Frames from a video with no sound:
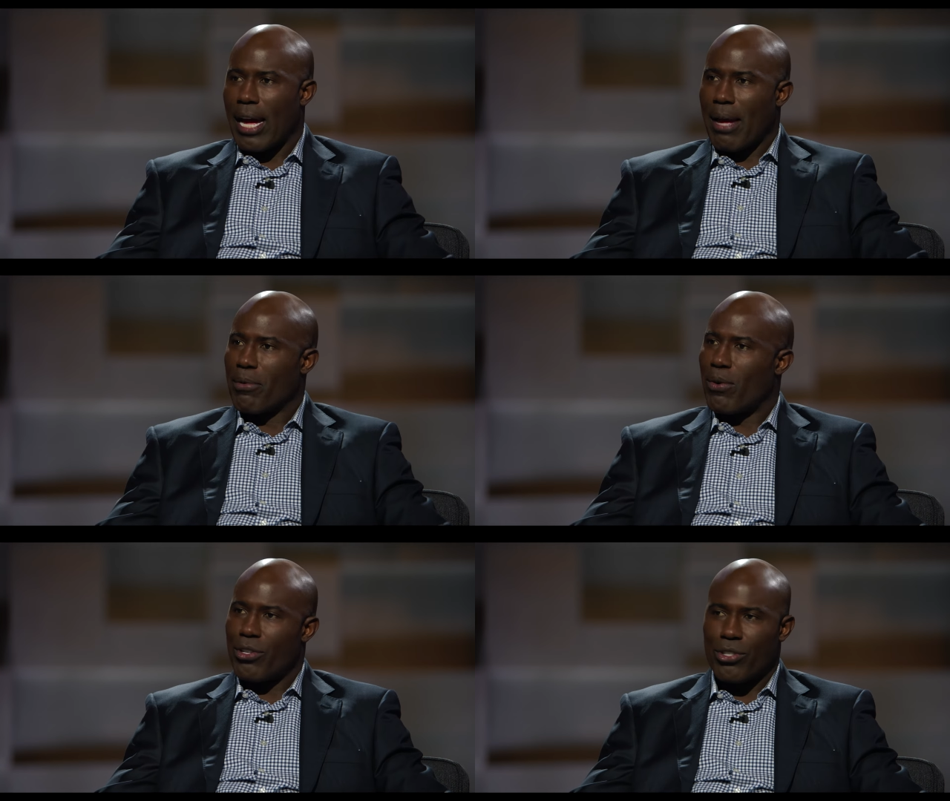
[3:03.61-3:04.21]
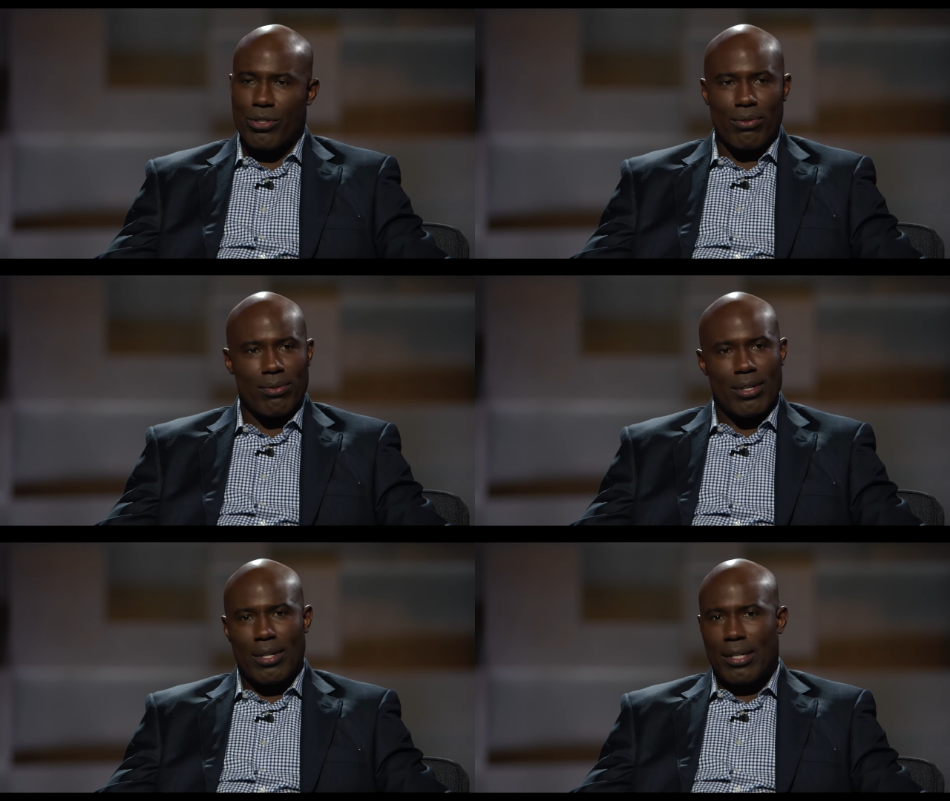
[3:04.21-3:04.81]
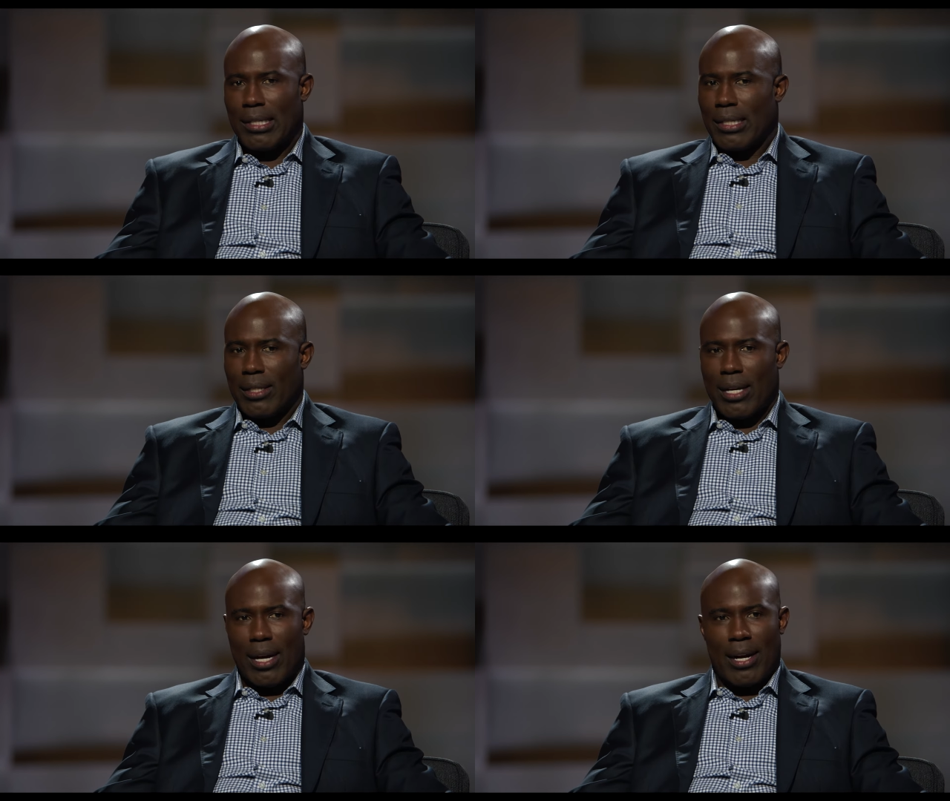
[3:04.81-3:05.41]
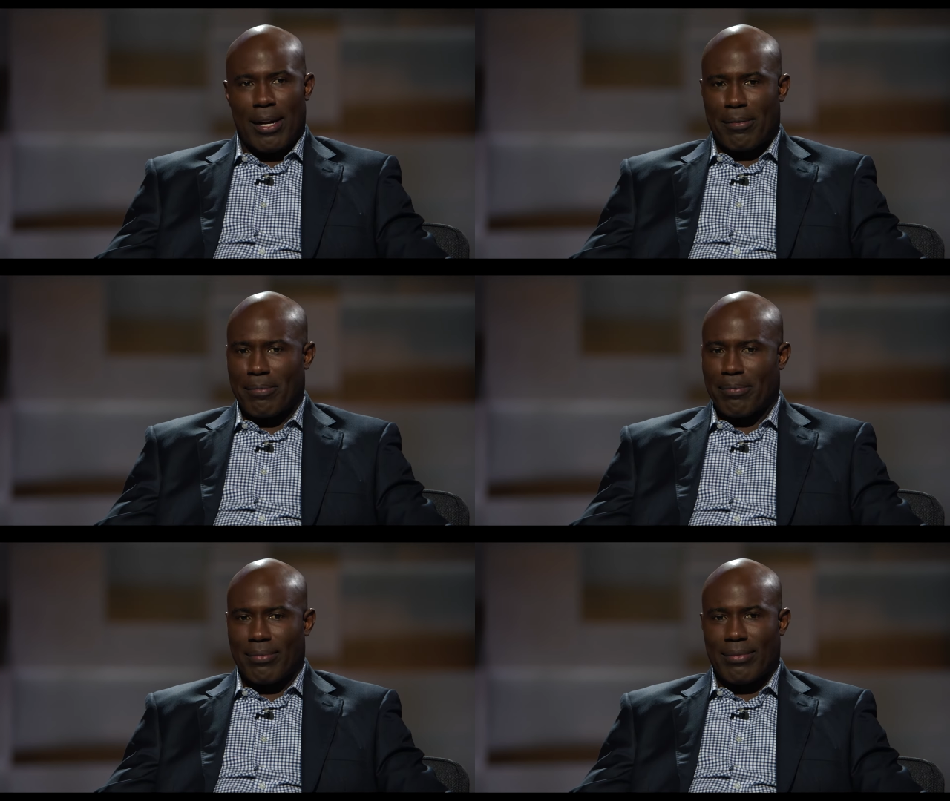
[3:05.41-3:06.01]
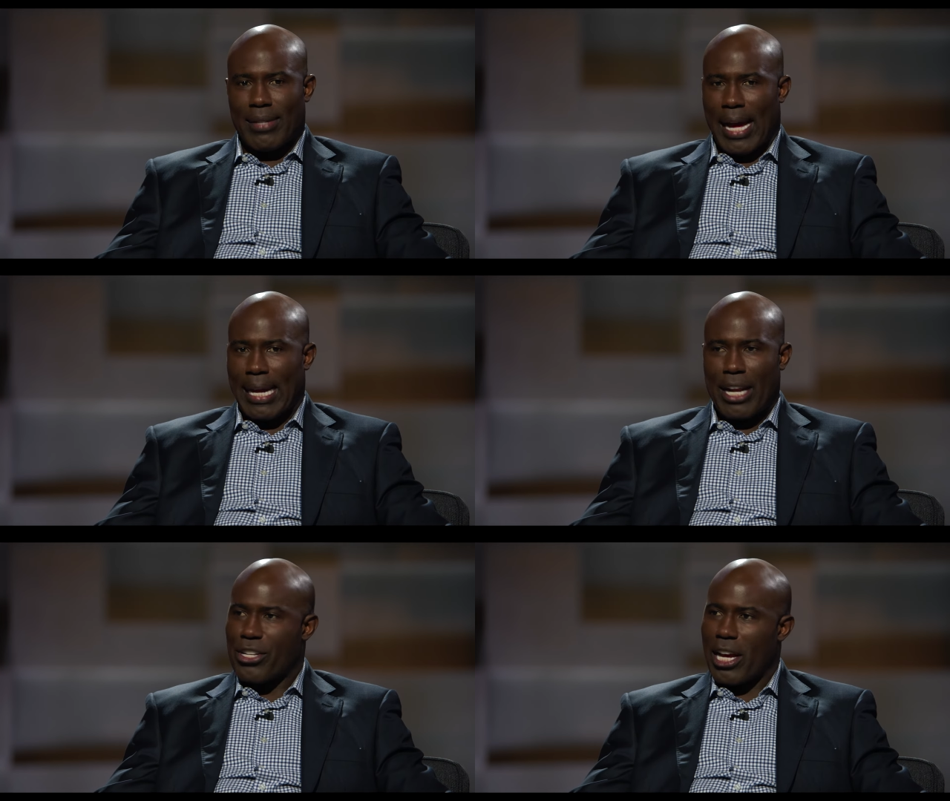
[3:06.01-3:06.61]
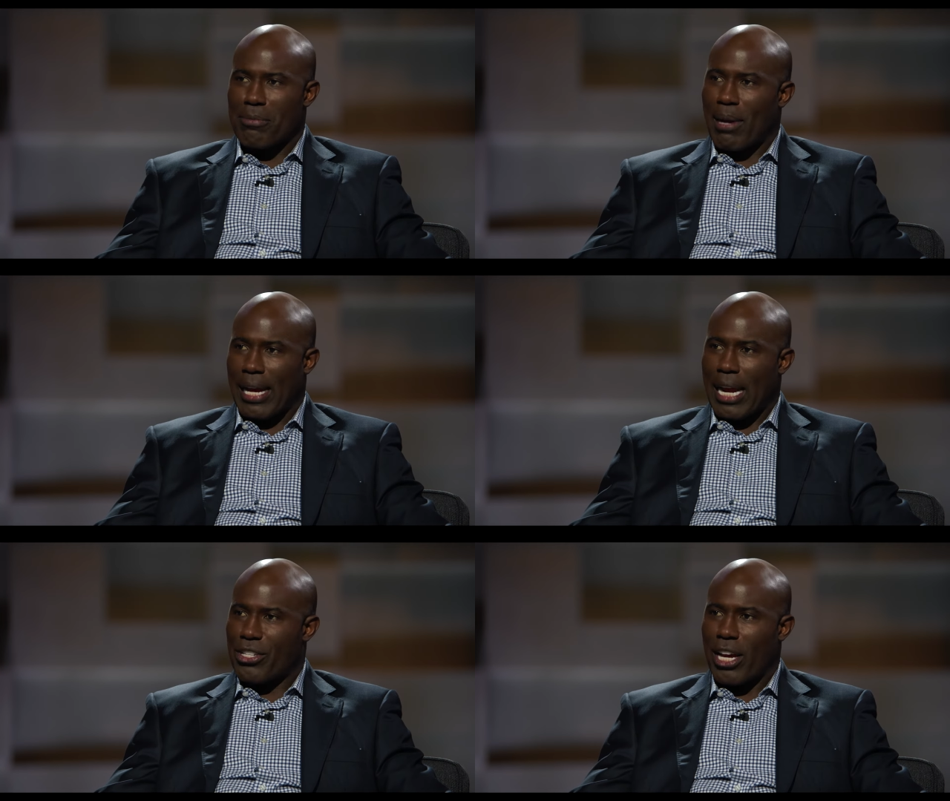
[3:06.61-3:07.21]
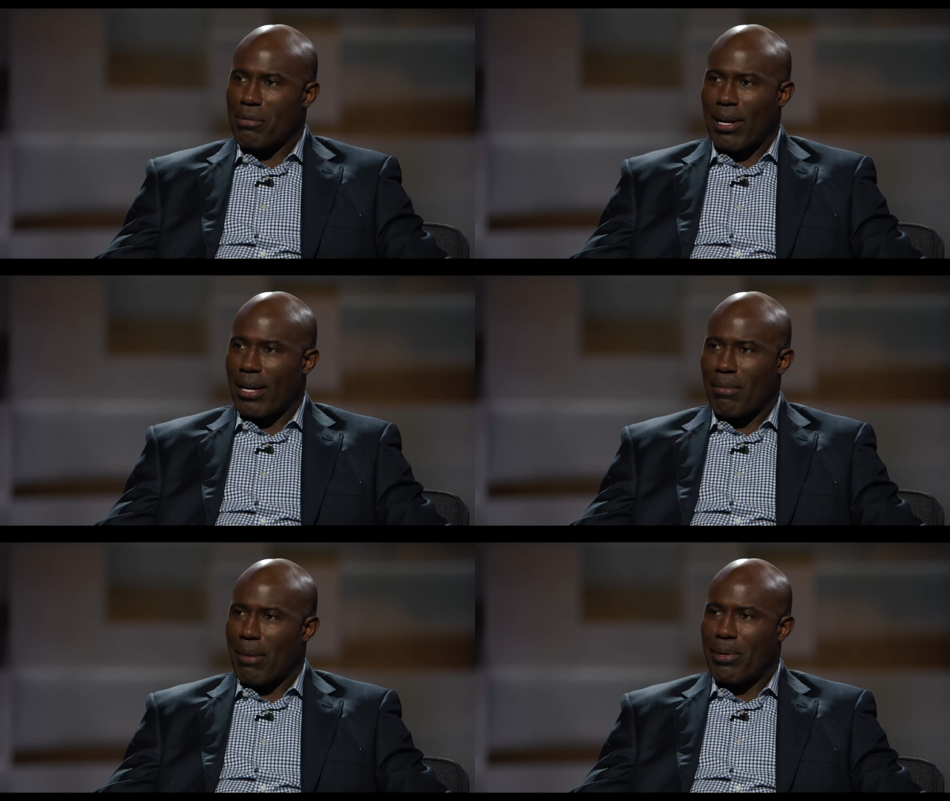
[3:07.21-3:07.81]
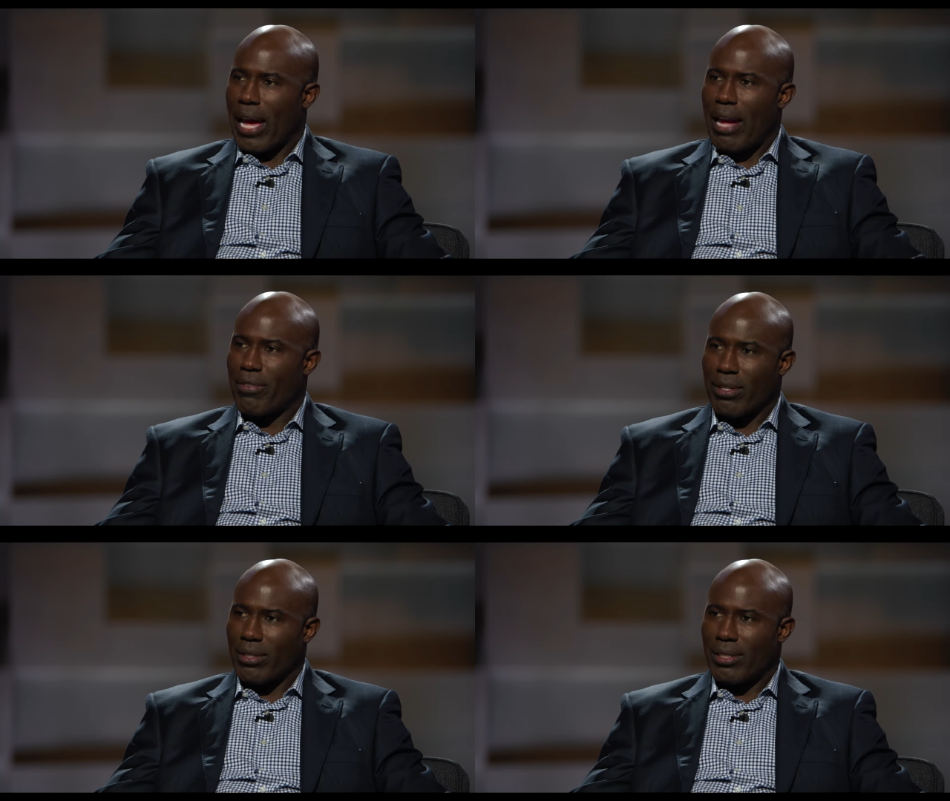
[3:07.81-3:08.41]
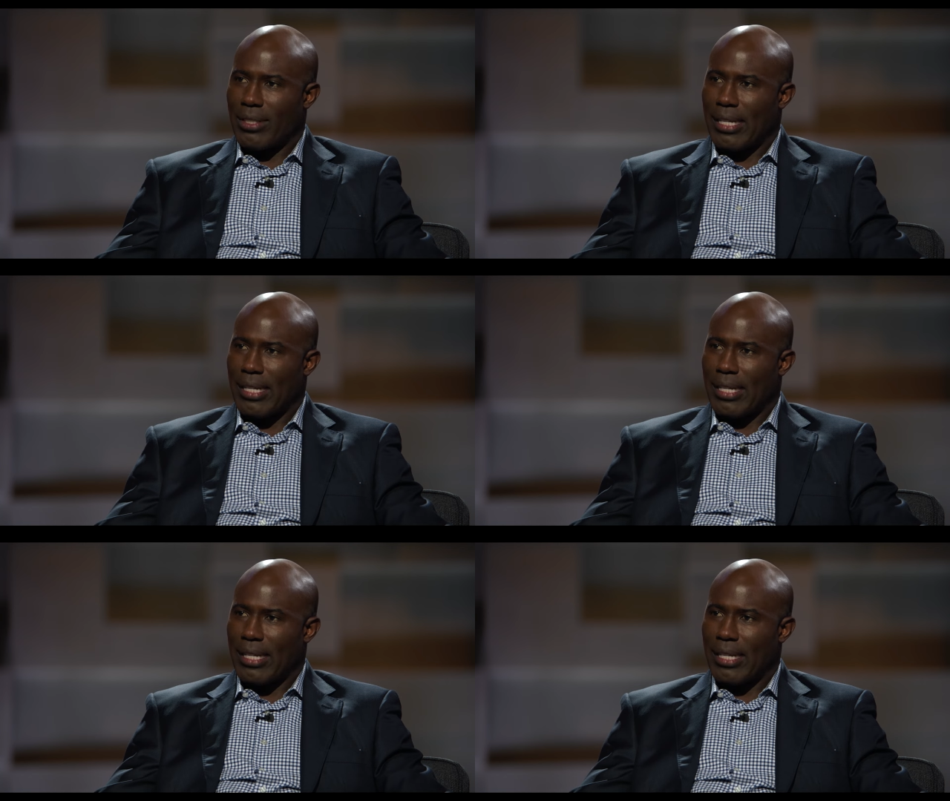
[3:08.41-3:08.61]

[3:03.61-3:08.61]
I am going to, uh, I got to change my, I got to change my, my behavior.